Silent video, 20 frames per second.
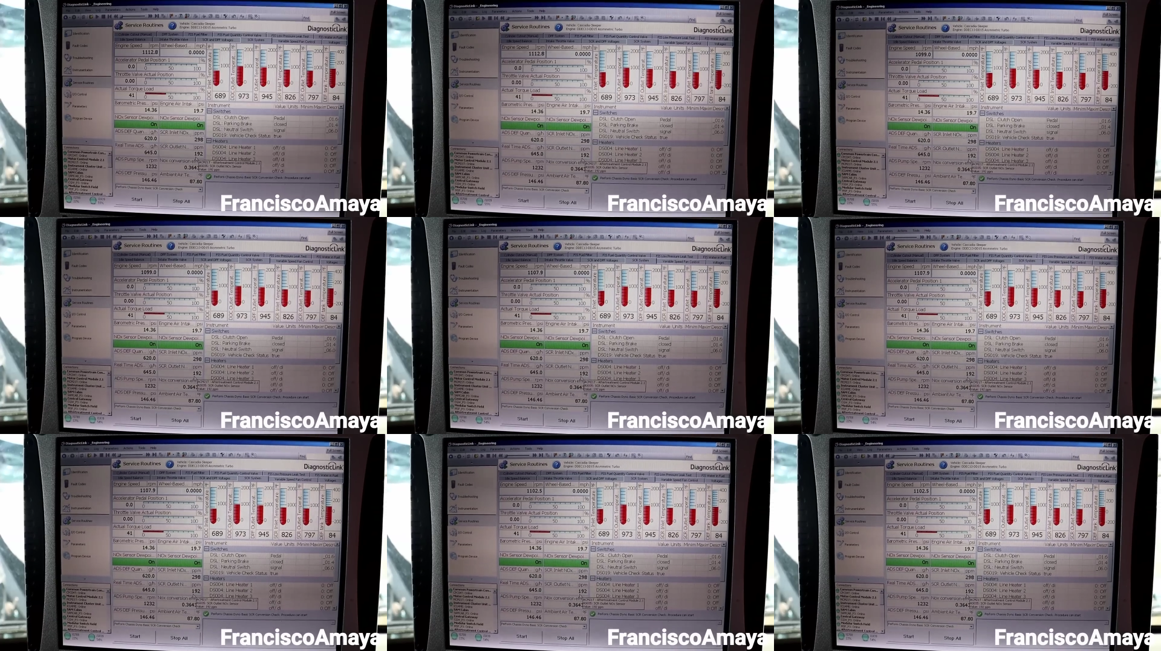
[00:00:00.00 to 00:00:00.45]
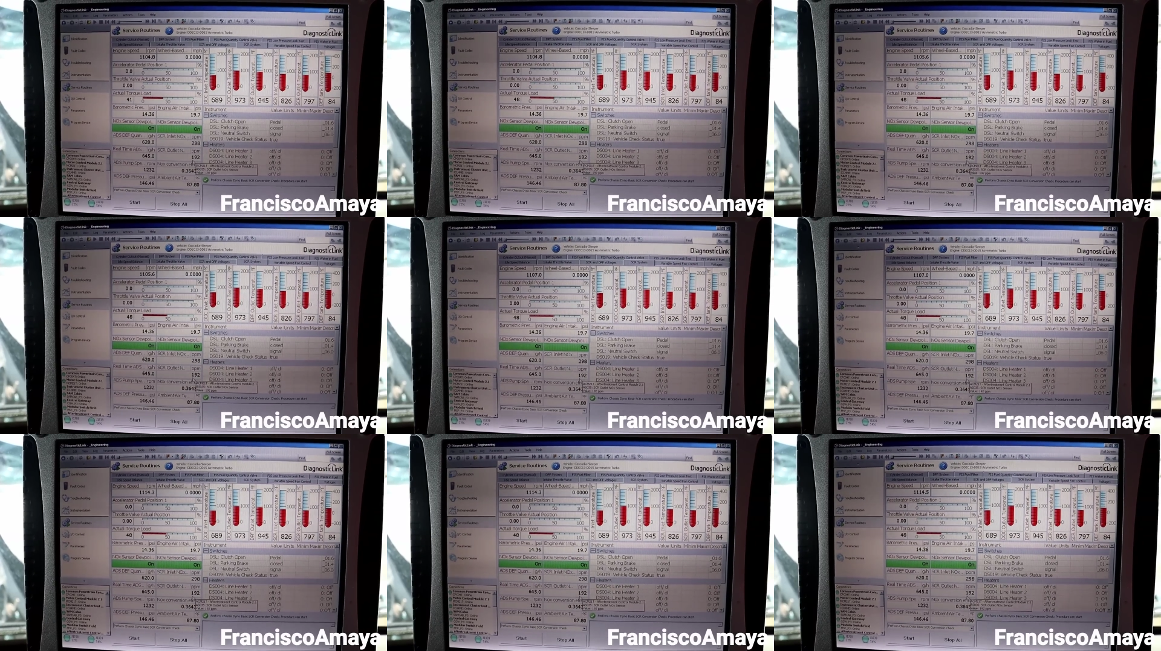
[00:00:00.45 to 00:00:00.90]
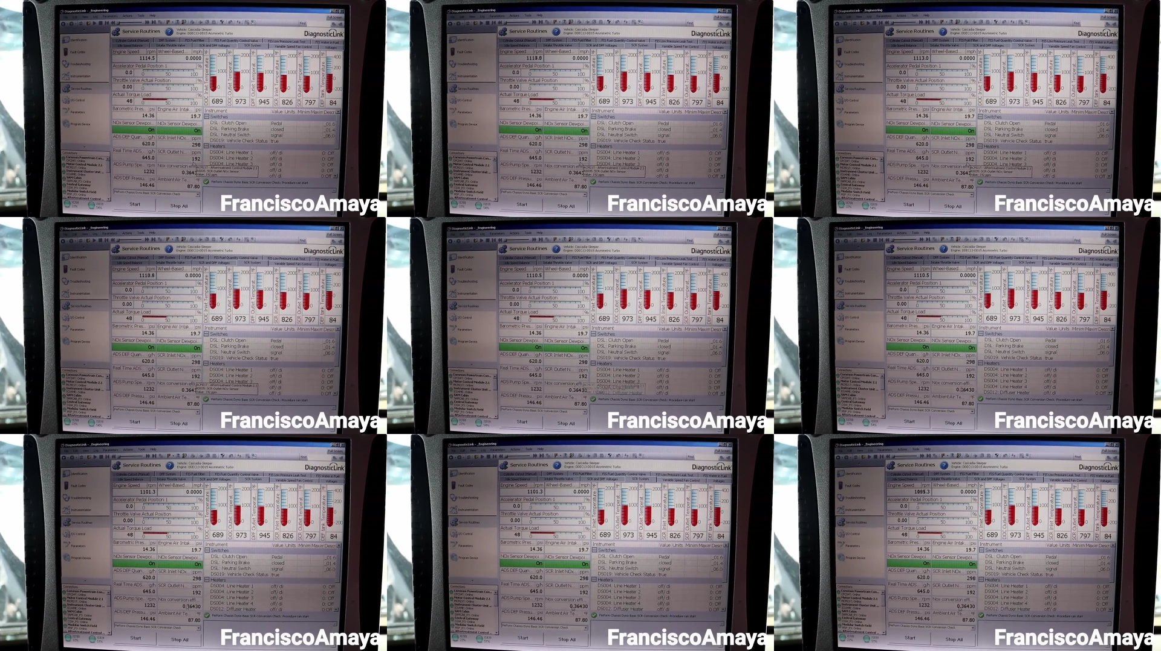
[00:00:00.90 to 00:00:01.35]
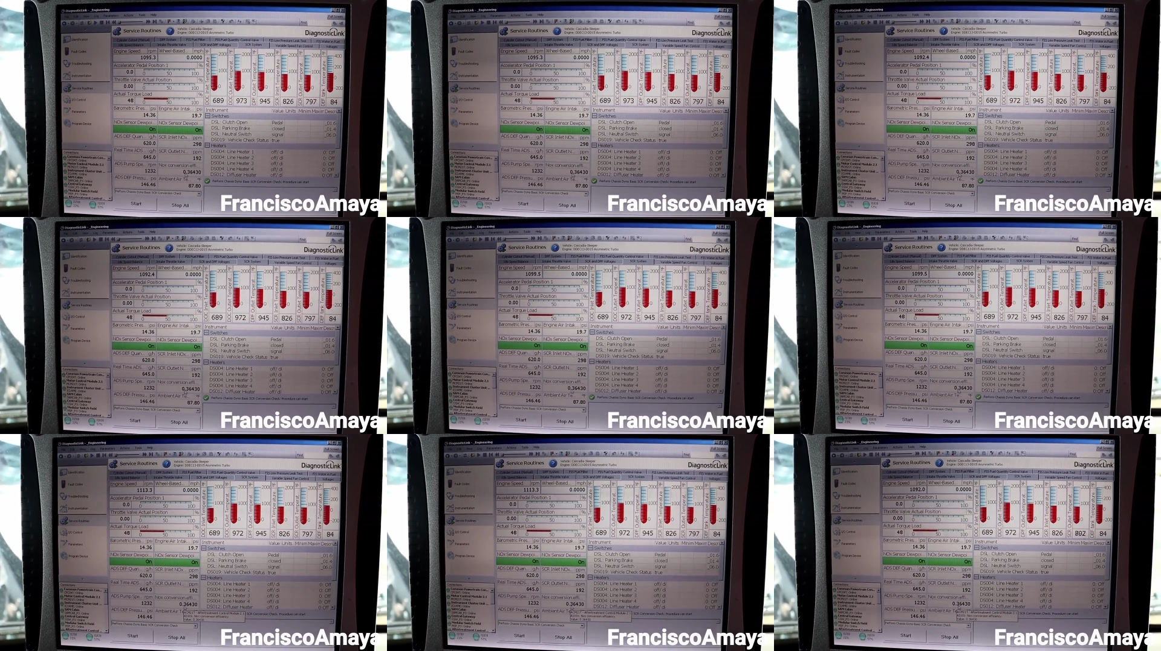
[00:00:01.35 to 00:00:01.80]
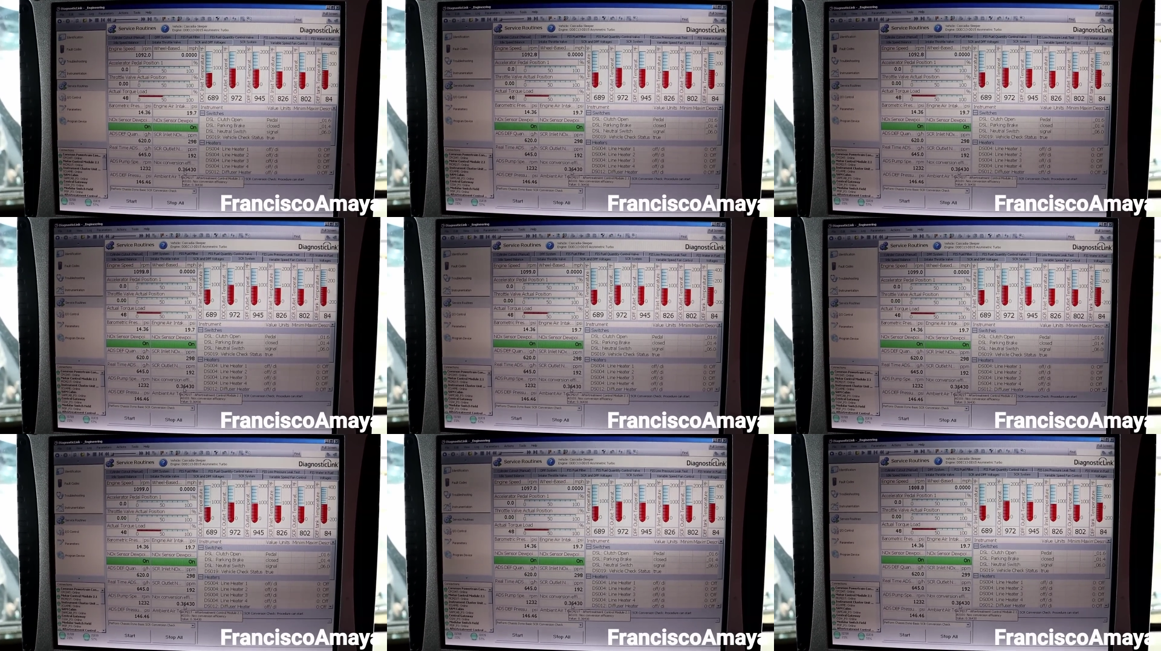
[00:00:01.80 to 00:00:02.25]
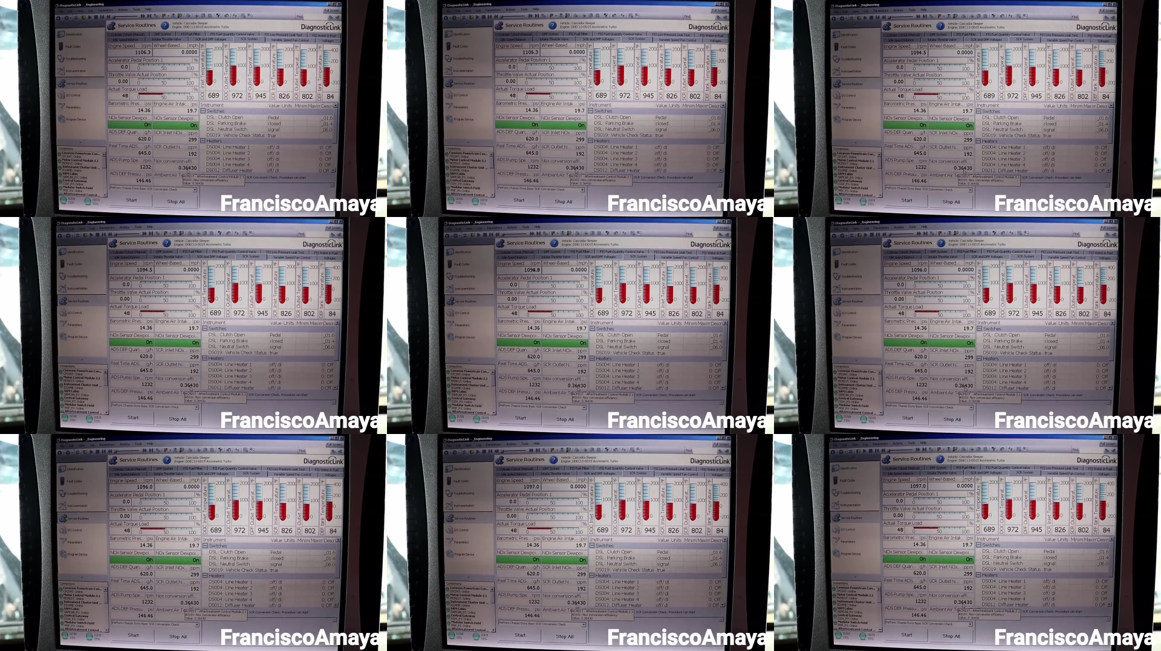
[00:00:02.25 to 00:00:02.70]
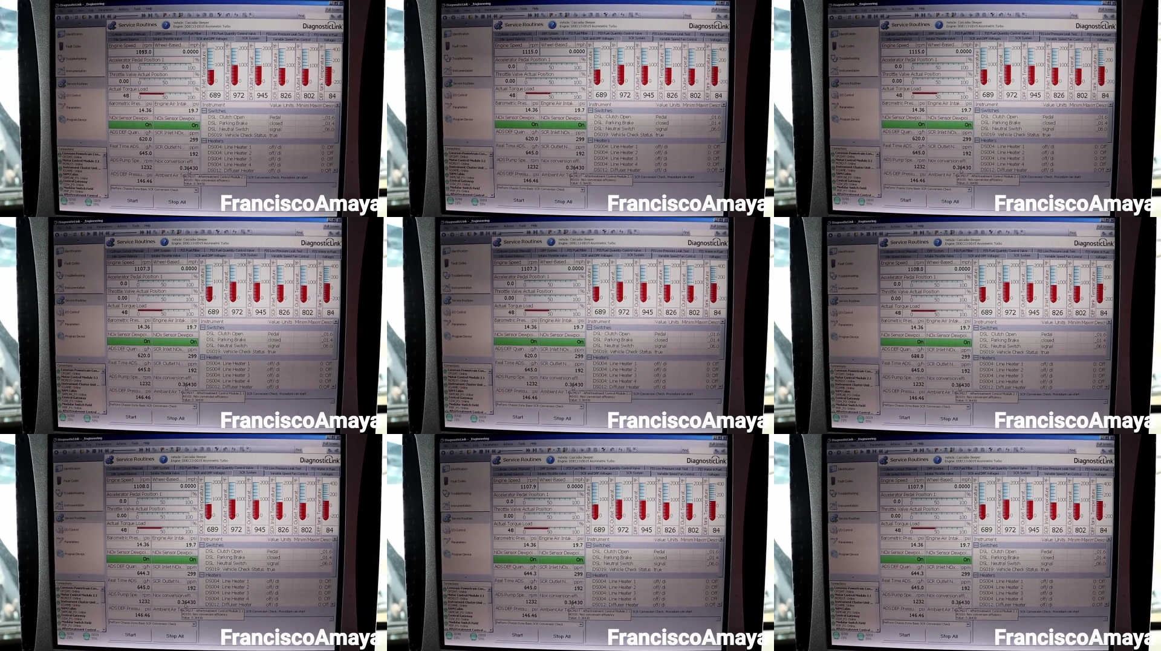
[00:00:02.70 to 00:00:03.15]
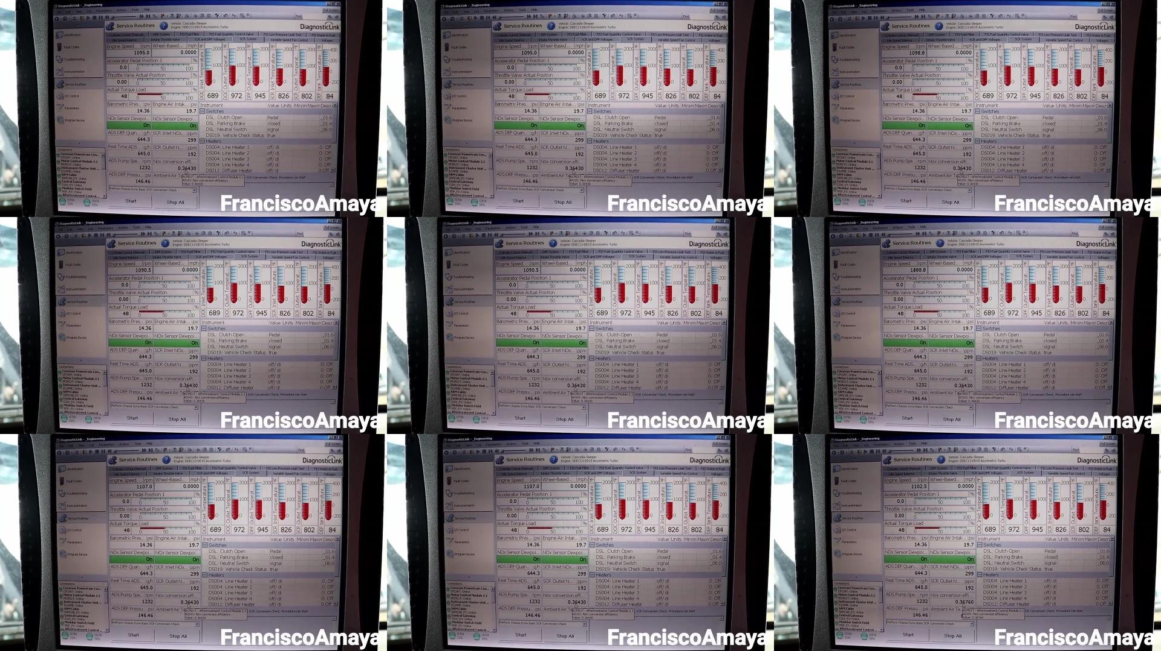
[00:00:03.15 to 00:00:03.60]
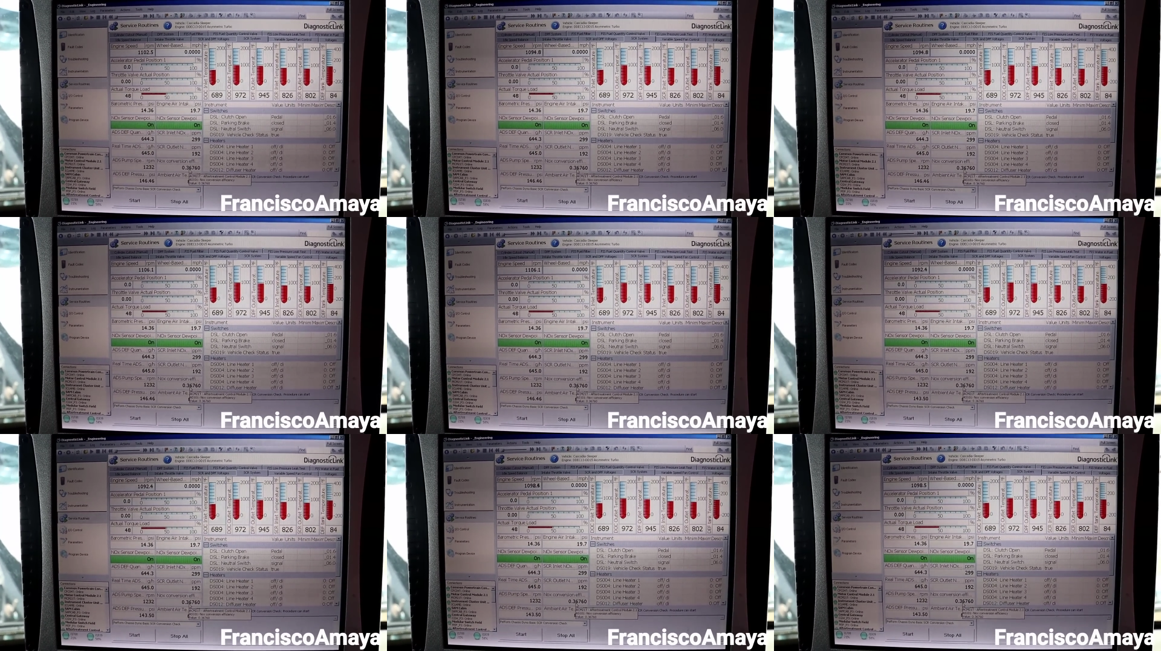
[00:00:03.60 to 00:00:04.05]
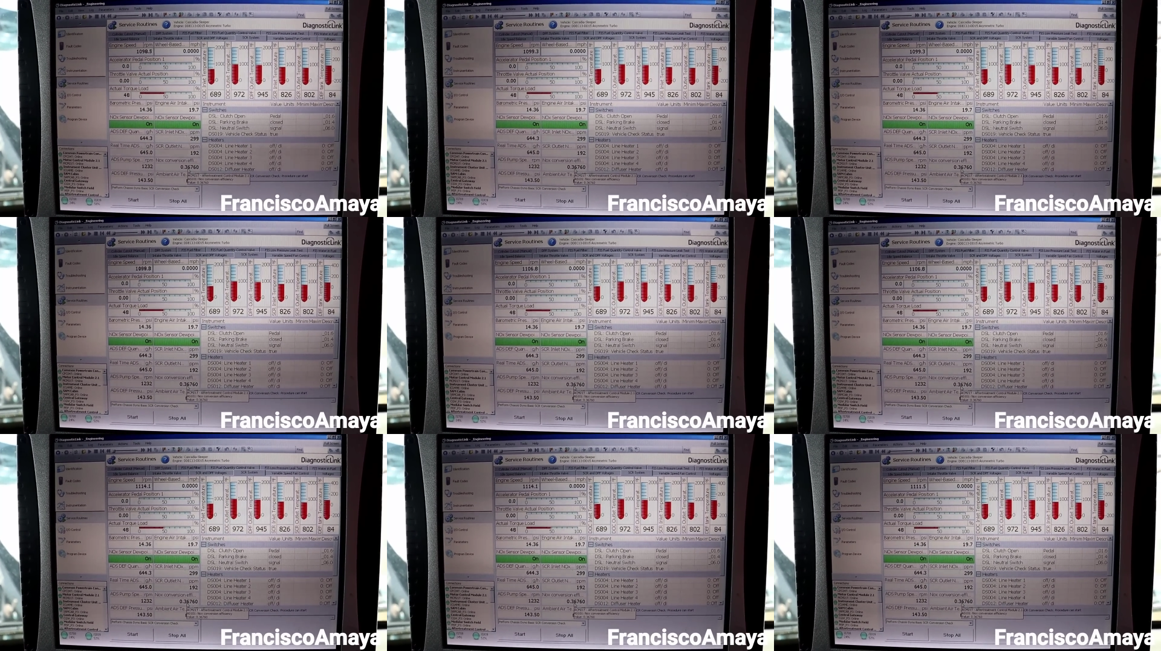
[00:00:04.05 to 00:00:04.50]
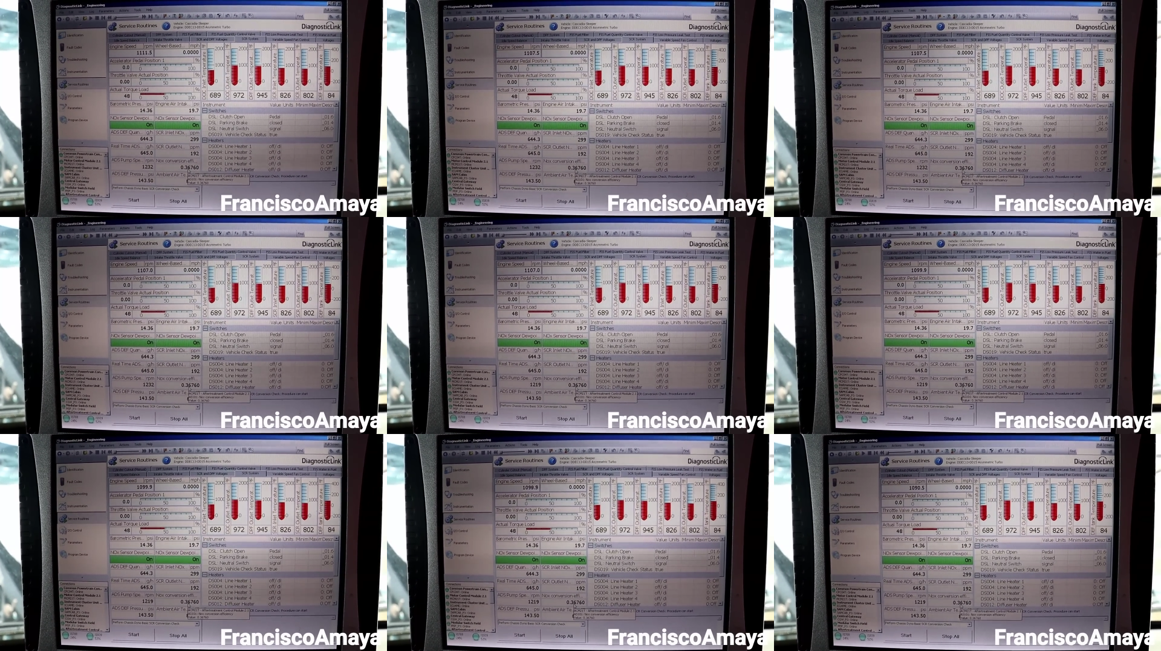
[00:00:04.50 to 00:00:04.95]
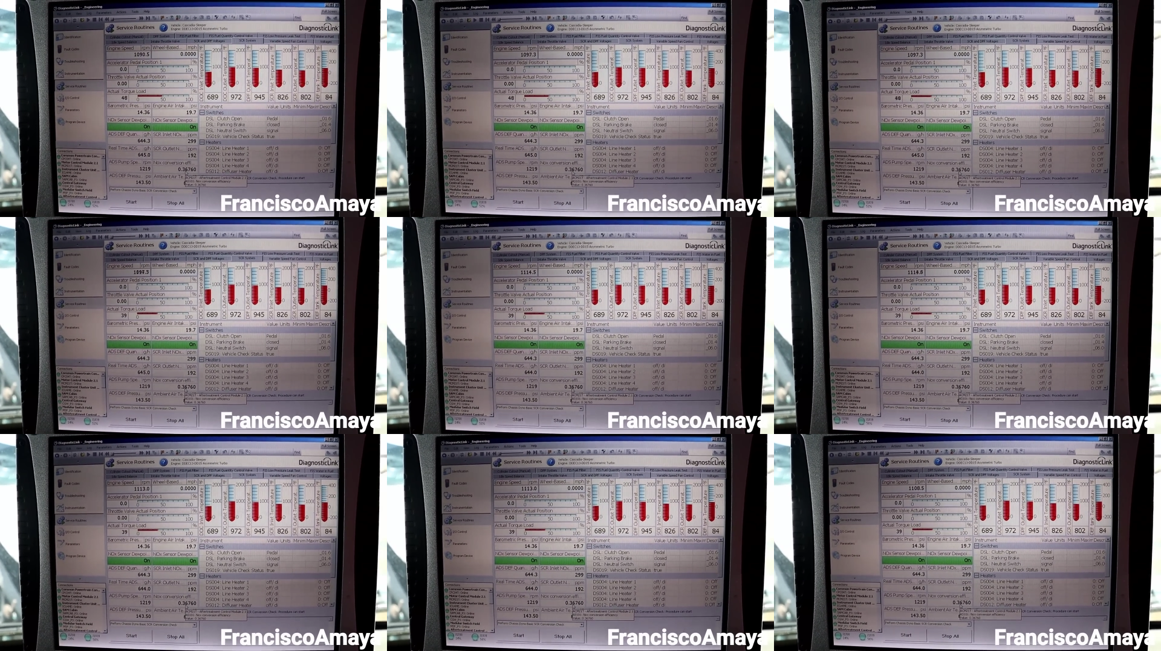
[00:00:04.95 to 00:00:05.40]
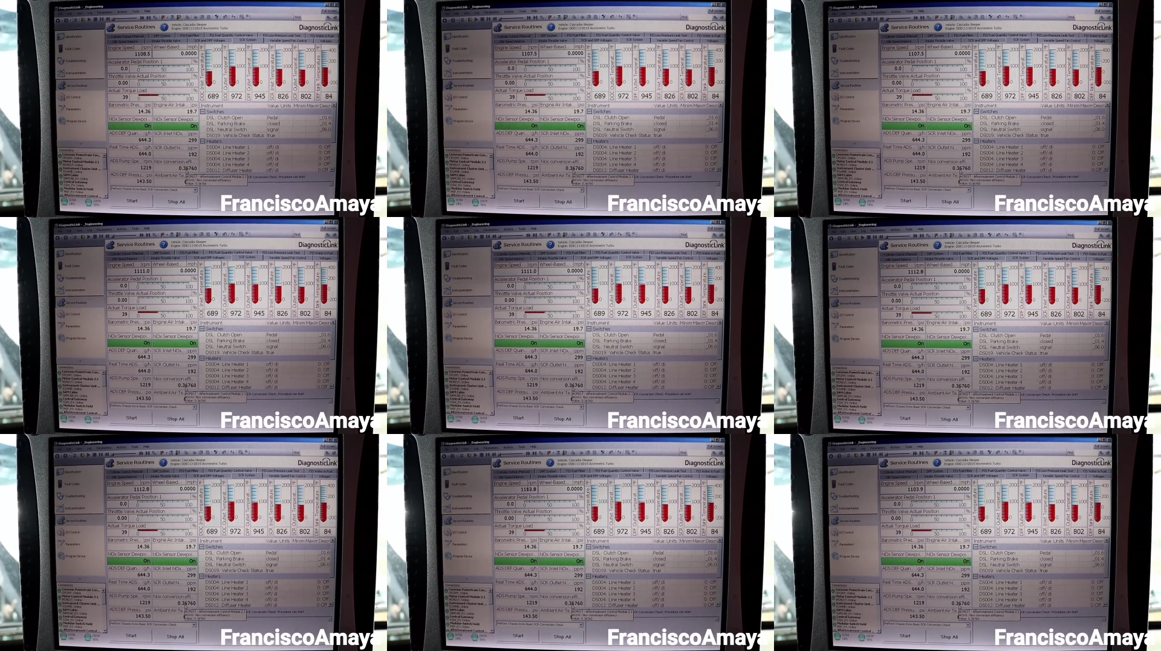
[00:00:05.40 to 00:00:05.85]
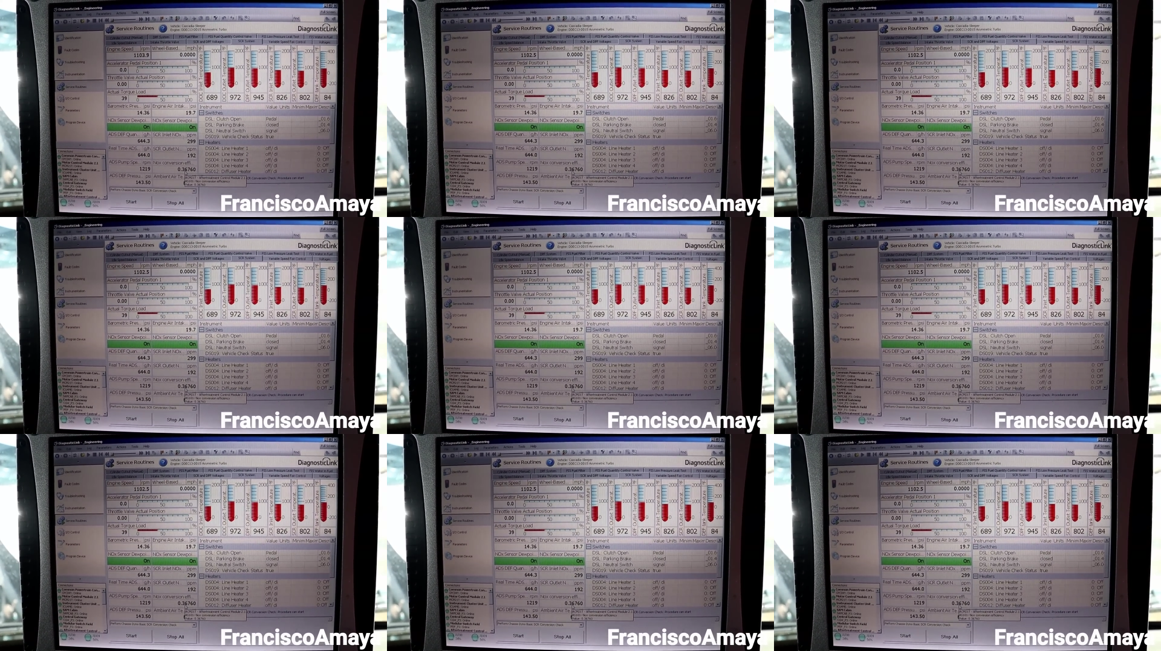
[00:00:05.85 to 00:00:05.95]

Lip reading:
Nobody's mouth can be seen.